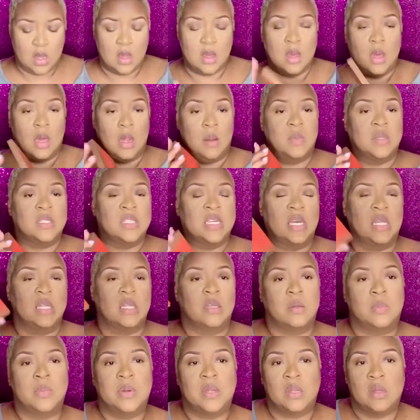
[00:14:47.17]
I'm gonna take a
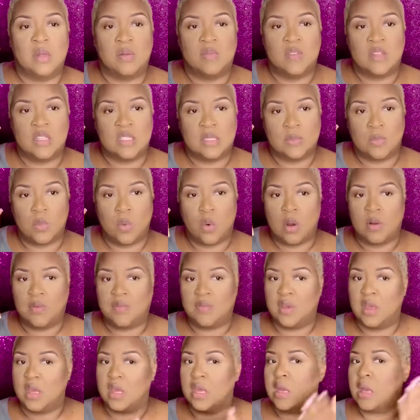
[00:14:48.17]
little bit of this
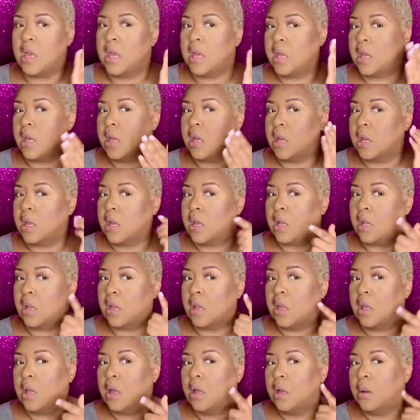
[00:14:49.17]
Morphe and
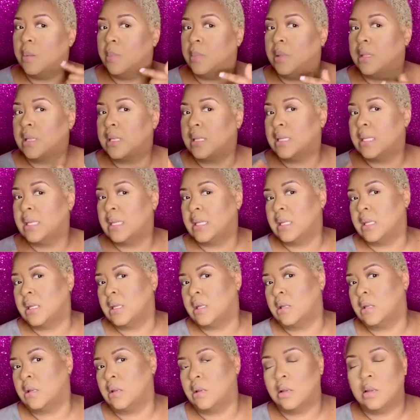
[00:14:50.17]
blend
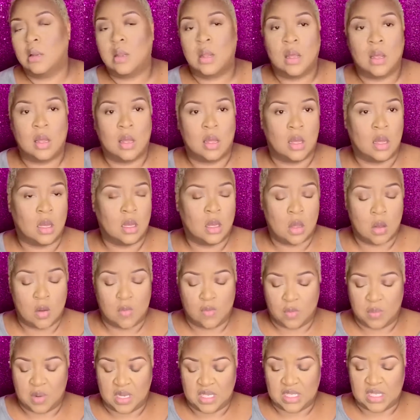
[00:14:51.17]
in, go over
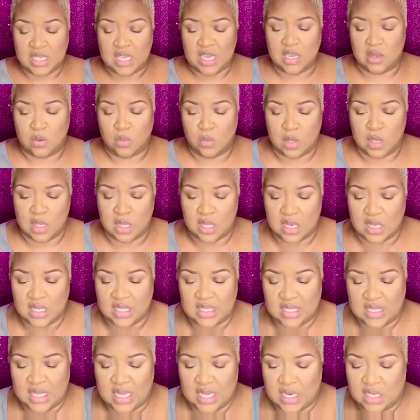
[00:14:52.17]
my skin with it and
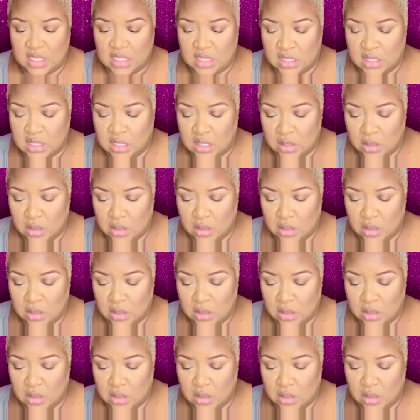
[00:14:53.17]
set it just a little